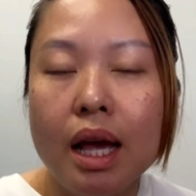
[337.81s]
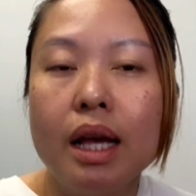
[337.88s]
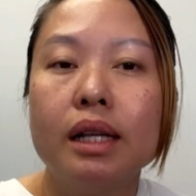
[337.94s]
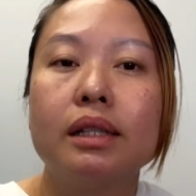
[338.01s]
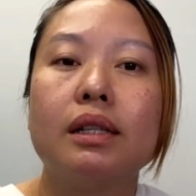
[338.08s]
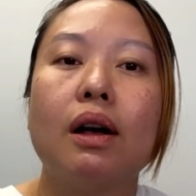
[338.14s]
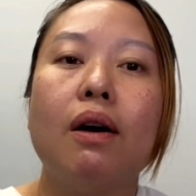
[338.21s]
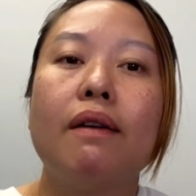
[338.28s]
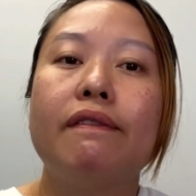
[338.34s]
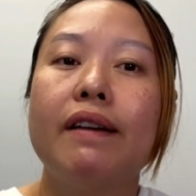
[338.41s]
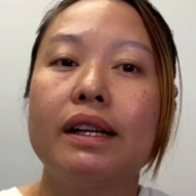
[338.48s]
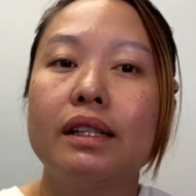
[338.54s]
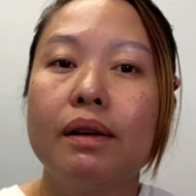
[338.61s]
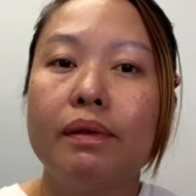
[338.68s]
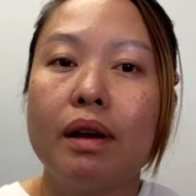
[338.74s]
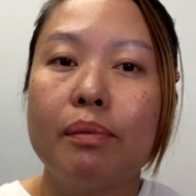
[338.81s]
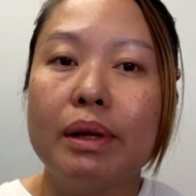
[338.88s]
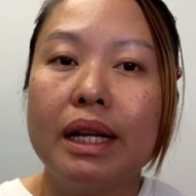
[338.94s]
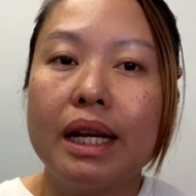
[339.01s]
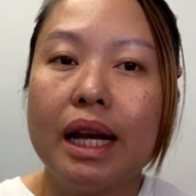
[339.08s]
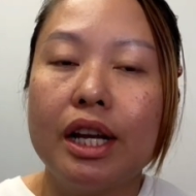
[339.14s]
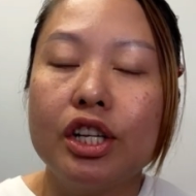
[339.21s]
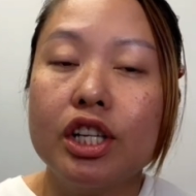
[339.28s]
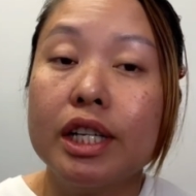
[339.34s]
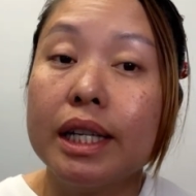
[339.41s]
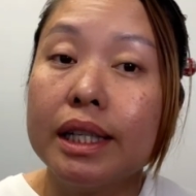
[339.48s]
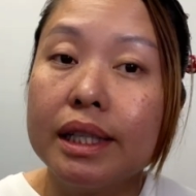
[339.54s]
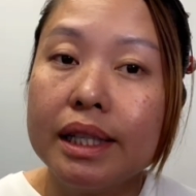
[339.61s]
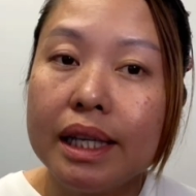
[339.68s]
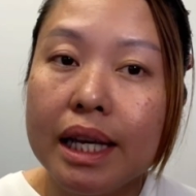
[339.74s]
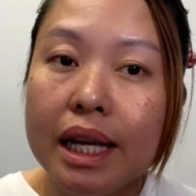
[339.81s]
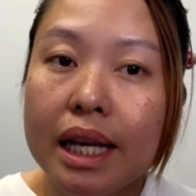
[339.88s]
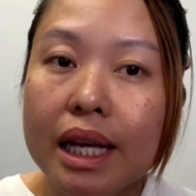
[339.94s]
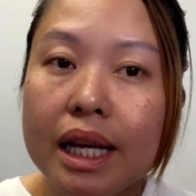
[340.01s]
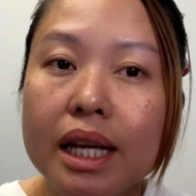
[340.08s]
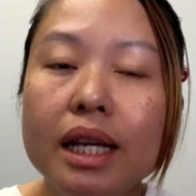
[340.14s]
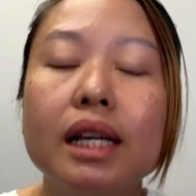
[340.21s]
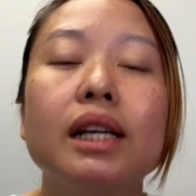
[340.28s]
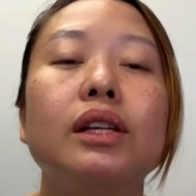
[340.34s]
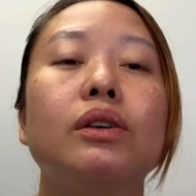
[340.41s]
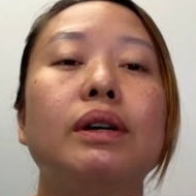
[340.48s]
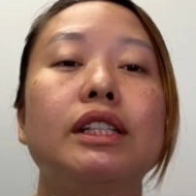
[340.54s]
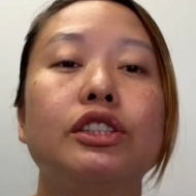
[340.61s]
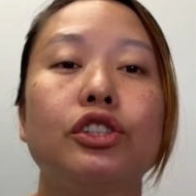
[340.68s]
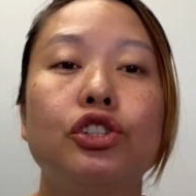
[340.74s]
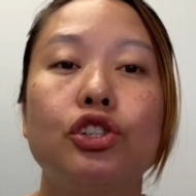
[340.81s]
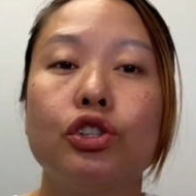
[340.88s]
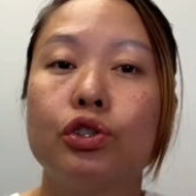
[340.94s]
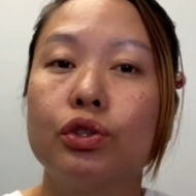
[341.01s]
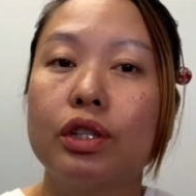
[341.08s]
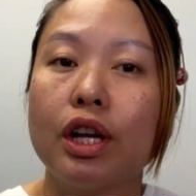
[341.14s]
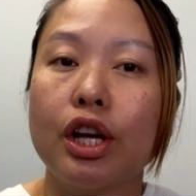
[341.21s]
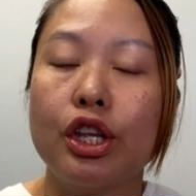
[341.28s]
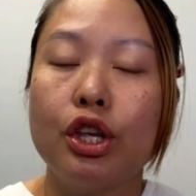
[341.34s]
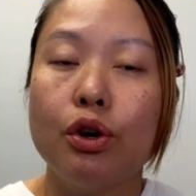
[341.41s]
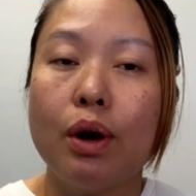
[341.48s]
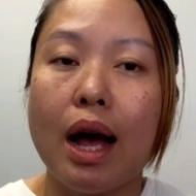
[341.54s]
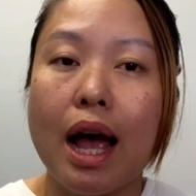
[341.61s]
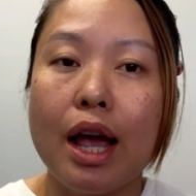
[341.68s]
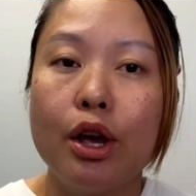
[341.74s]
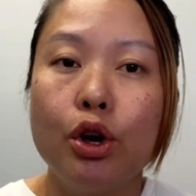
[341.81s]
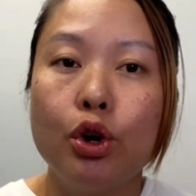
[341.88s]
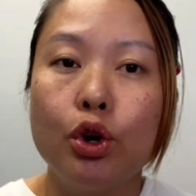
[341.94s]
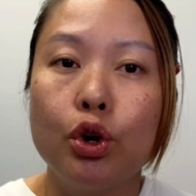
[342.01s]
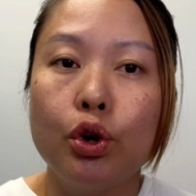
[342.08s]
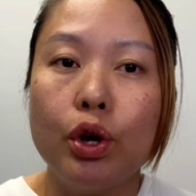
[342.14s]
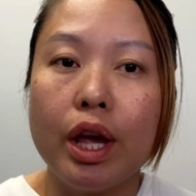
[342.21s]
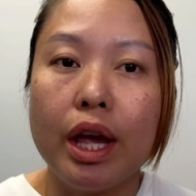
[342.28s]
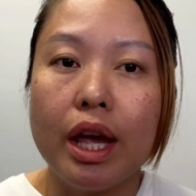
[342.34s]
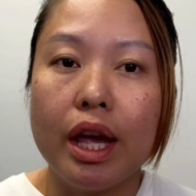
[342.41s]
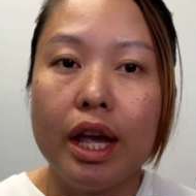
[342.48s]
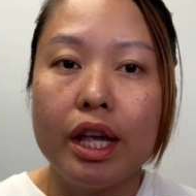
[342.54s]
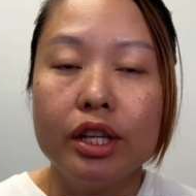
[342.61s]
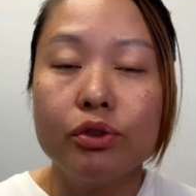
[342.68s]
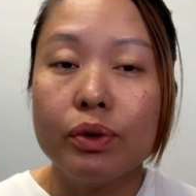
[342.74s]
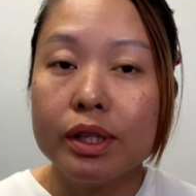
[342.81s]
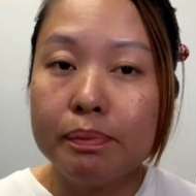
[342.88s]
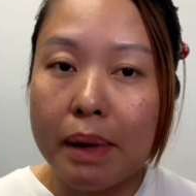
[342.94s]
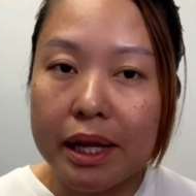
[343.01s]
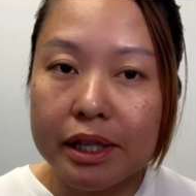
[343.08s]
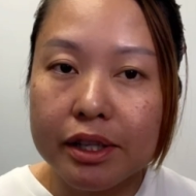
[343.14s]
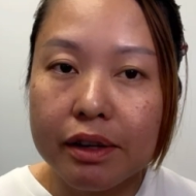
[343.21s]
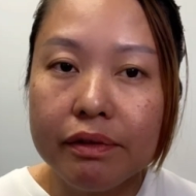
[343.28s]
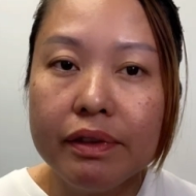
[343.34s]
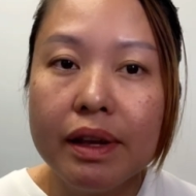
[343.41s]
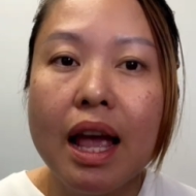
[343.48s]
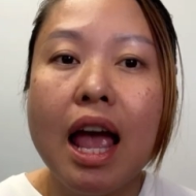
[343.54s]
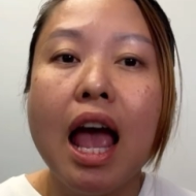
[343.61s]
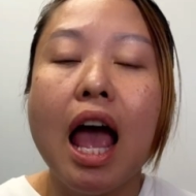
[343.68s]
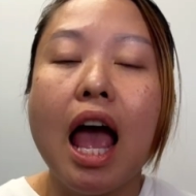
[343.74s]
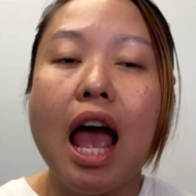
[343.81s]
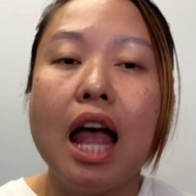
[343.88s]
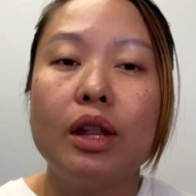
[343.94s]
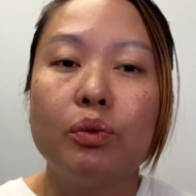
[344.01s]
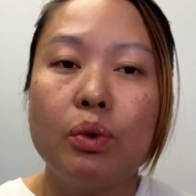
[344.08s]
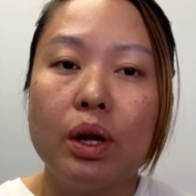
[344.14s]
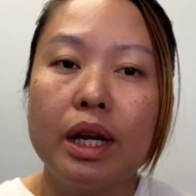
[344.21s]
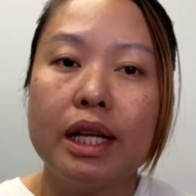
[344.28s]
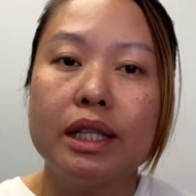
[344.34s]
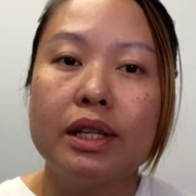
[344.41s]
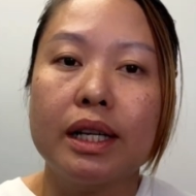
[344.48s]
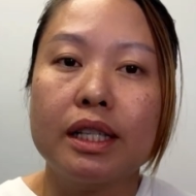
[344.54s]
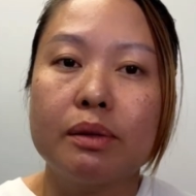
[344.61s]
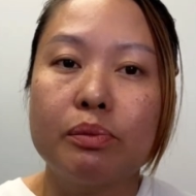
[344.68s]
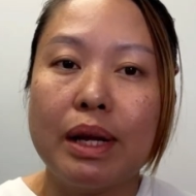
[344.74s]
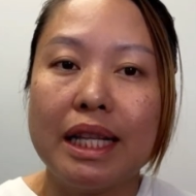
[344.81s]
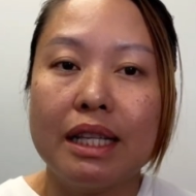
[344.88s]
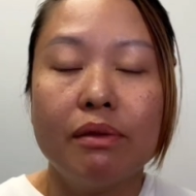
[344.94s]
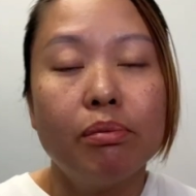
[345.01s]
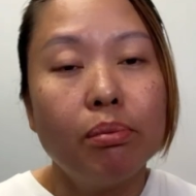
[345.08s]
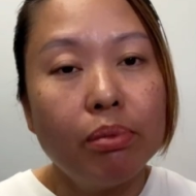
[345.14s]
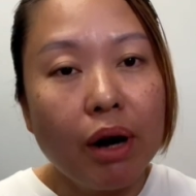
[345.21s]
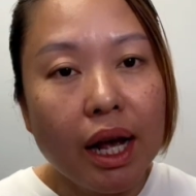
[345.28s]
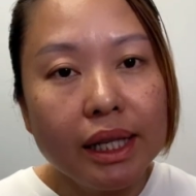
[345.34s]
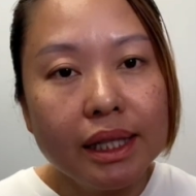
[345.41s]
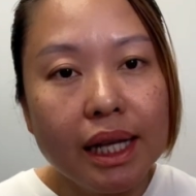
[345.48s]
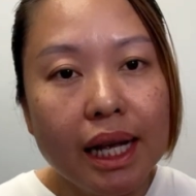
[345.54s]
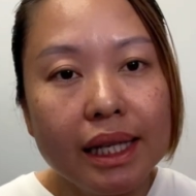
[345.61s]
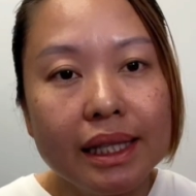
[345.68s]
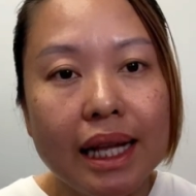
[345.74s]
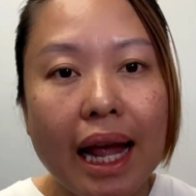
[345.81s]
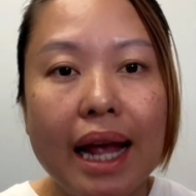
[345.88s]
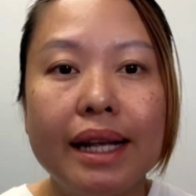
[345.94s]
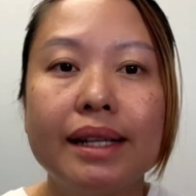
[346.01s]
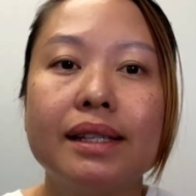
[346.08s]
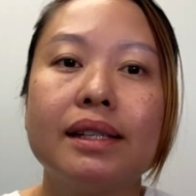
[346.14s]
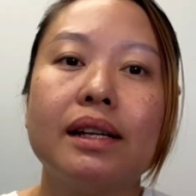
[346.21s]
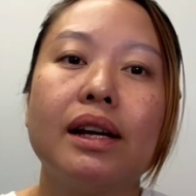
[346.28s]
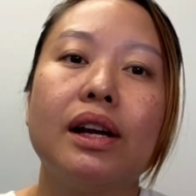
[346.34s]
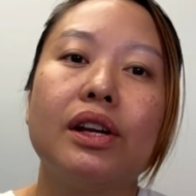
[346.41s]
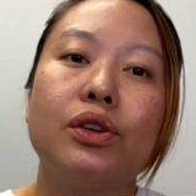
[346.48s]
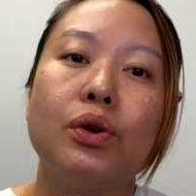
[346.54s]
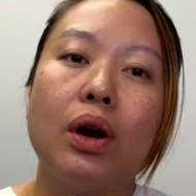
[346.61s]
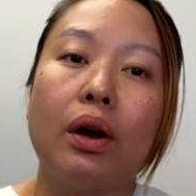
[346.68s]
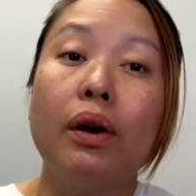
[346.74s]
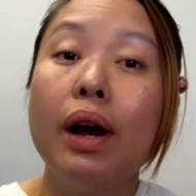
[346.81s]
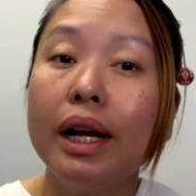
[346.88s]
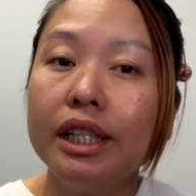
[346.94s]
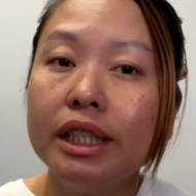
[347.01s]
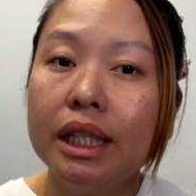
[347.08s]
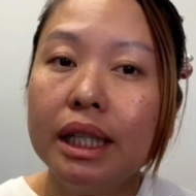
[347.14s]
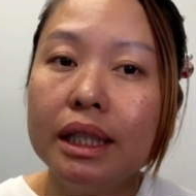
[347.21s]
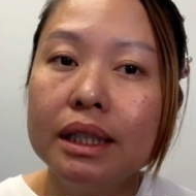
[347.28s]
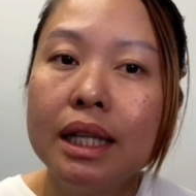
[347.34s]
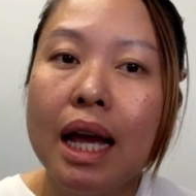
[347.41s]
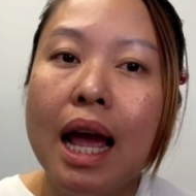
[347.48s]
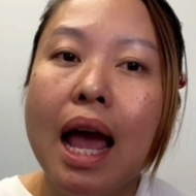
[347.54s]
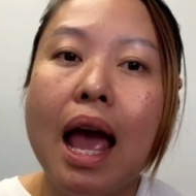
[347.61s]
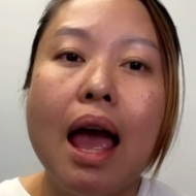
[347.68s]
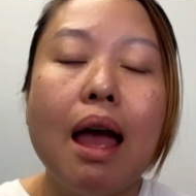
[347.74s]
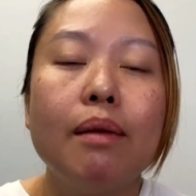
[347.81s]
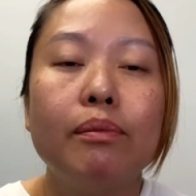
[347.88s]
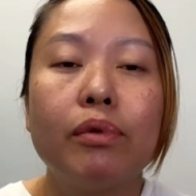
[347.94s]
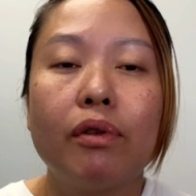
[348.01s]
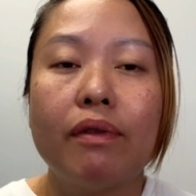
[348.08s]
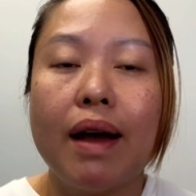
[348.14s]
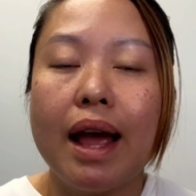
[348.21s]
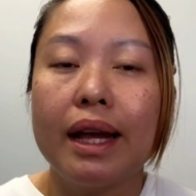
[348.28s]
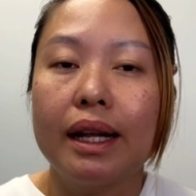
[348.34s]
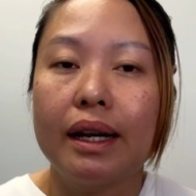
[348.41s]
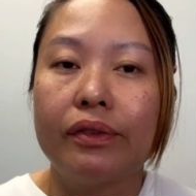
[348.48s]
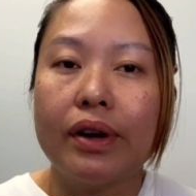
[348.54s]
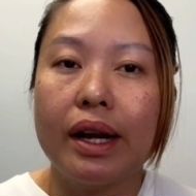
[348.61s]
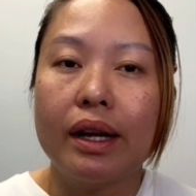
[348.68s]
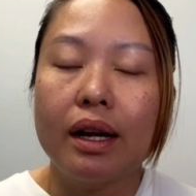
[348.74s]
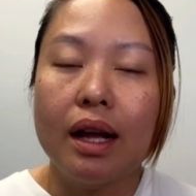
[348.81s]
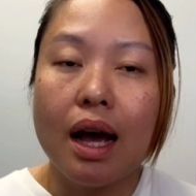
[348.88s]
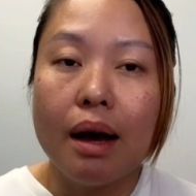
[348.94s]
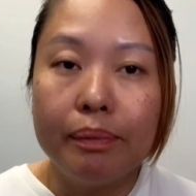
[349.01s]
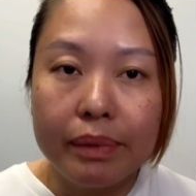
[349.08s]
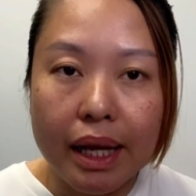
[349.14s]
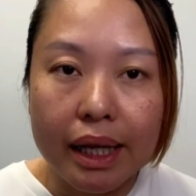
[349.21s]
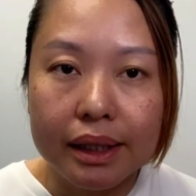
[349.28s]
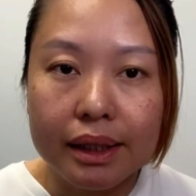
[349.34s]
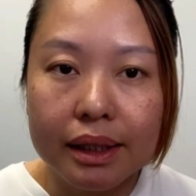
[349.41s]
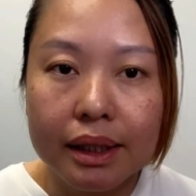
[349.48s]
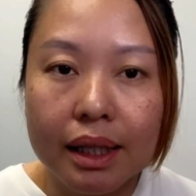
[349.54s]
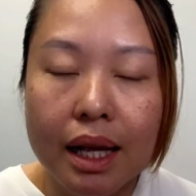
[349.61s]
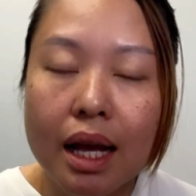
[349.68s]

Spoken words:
So effective communication is key. You want to choose a QI who is responsive and willing to explain the process, answer your question, and provide regular updates.